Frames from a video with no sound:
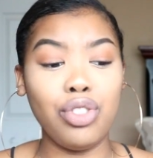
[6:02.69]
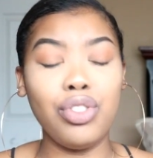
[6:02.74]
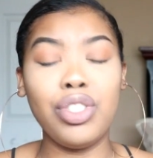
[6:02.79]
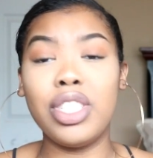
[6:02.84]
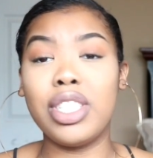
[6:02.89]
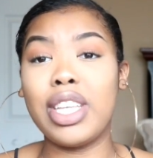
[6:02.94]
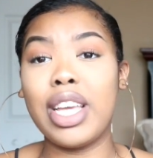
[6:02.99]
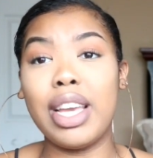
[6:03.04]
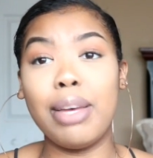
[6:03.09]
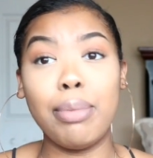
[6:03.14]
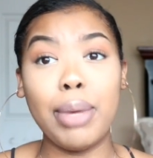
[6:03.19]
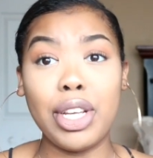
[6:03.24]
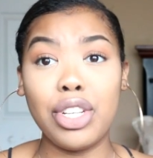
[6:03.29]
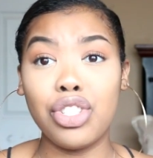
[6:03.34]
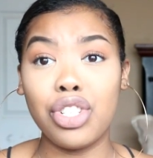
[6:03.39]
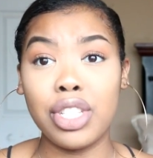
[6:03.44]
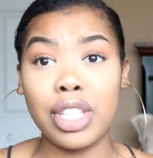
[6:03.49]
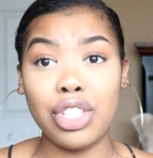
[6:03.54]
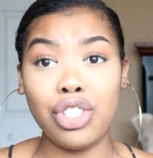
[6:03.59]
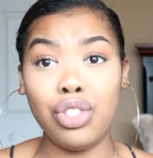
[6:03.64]
You just can't make
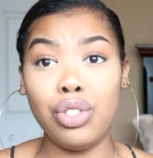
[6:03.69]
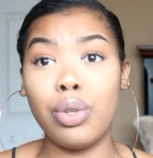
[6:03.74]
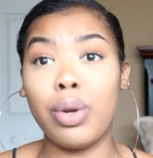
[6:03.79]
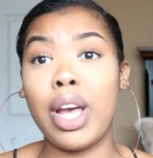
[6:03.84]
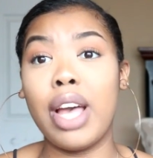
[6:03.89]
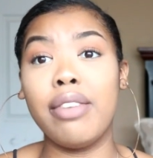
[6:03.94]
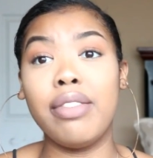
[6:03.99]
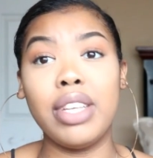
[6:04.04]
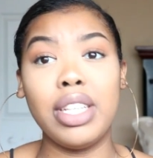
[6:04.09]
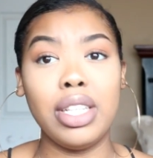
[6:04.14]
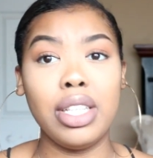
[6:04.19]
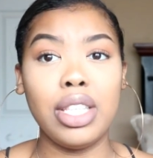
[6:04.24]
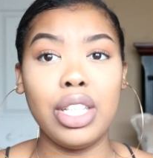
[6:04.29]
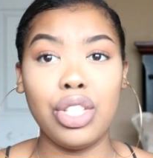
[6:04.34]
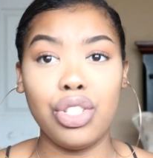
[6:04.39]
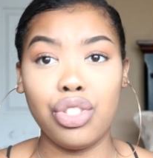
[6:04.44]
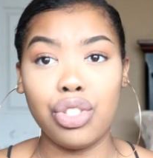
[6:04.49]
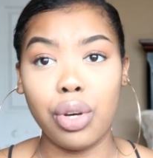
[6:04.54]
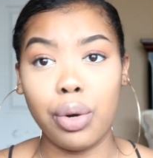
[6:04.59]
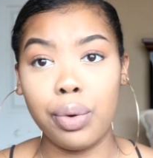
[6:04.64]
sure that you don't have
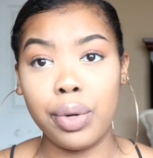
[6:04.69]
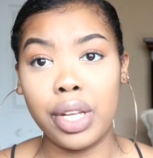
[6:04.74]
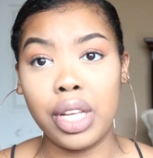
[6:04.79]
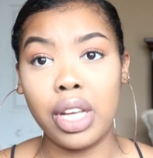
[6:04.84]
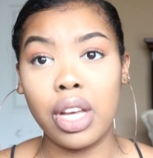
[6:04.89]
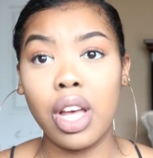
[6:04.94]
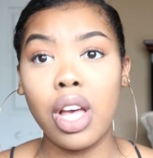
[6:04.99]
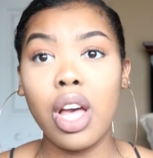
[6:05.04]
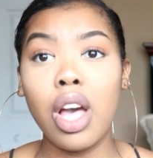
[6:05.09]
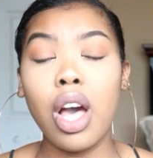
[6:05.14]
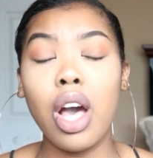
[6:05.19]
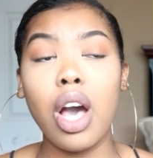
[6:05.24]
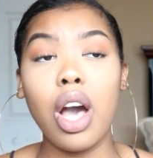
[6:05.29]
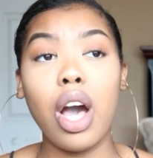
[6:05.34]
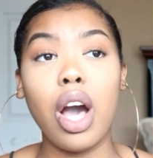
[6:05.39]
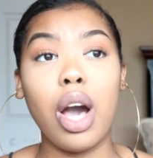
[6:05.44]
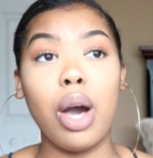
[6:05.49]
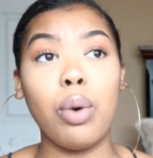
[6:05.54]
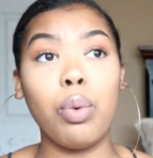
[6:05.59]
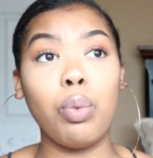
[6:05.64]
anything showing
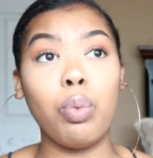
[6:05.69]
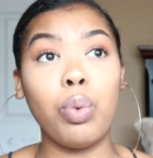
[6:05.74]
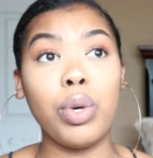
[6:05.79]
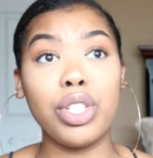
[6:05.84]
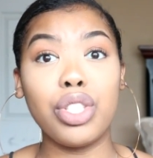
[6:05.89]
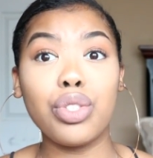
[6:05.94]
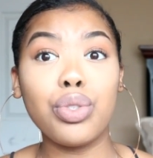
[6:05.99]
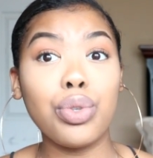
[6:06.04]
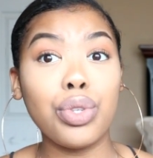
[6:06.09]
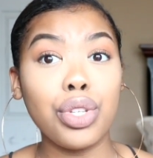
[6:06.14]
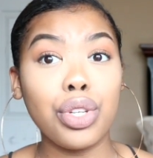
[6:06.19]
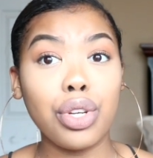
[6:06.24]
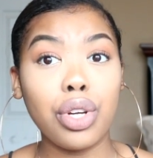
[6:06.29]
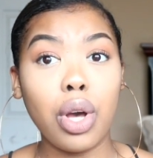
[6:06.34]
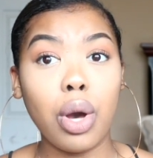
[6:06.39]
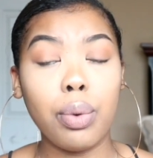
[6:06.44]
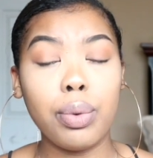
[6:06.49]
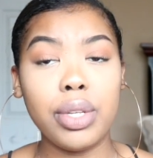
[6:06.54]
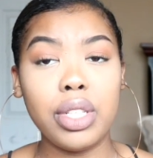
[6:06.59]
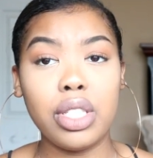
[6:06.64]
what school you're
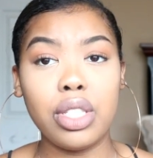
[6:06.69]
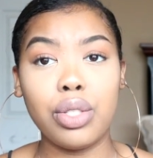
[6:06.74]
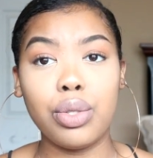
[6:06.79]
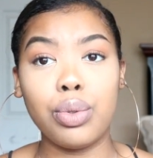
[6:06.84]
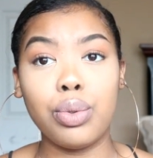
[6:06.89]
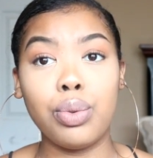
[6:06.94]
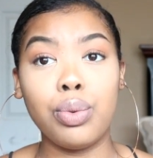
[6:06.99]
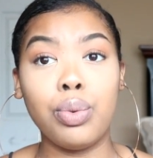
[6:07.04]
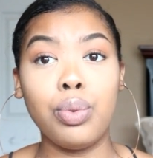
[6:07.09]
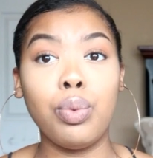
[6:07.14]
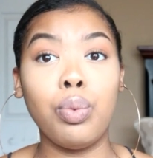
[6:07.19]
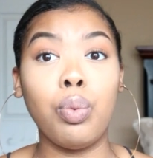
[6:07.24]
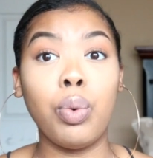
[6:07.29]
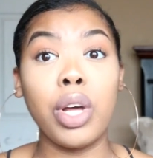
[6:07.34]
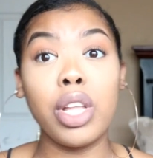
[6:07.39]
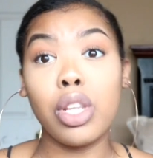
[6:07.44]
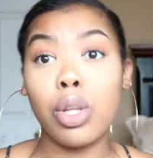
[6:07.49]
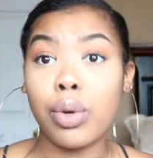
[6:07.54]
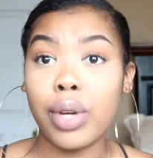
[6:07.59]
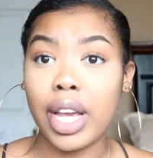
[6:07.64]
going to,
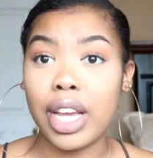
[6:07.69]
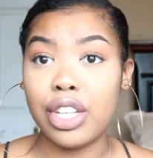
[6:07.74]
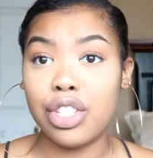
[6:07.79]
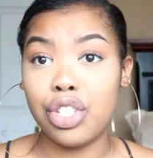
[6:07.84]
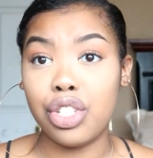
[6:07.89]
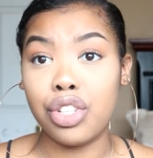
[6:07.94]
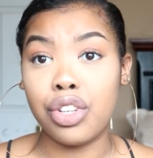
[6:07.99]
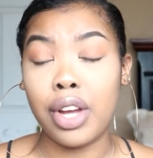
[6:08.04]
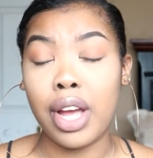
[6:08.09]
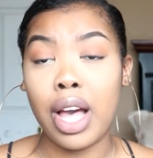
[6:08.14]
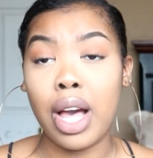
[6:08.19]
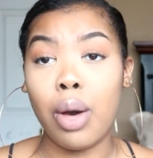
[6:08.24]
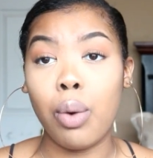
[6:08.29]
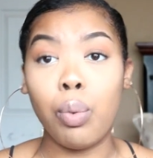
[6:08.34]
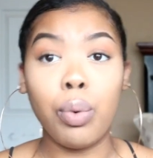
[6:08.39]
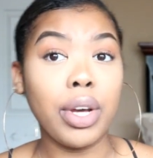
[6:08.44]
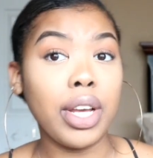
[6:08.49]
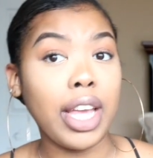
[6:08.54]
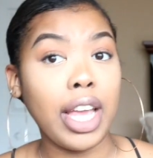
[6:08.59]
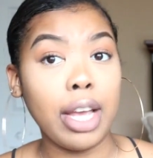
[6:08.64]
what location you're at,
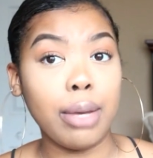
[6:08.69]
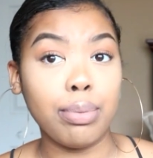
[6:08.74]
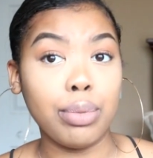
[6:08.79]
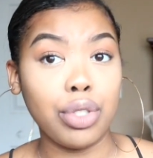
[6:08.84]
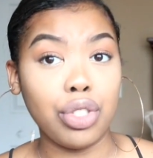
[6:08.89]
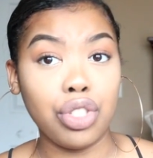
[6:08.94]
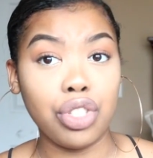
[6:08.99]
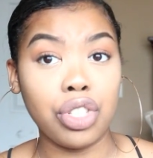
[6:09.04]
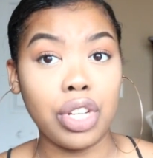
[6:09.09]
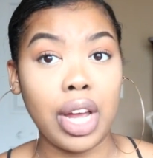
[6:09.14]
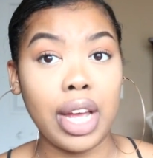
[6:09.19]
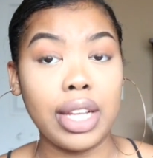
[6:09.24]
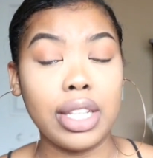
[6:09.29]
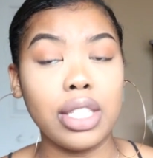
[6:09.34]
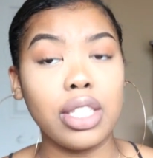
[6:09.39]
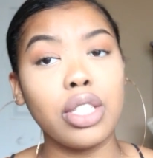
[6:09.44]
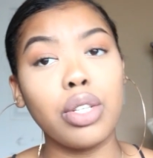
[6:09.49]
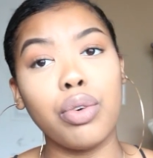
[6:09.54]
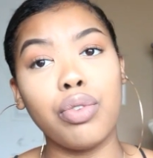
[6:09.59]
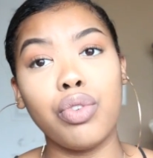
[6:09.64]
what campus you're at,
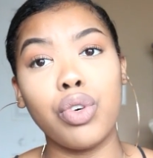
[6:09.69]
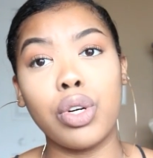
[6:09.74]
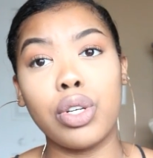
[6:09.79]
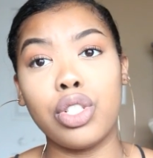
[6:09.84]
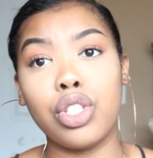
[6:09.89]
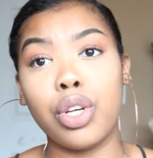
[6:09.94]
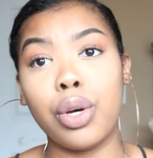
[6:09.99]
and so forth.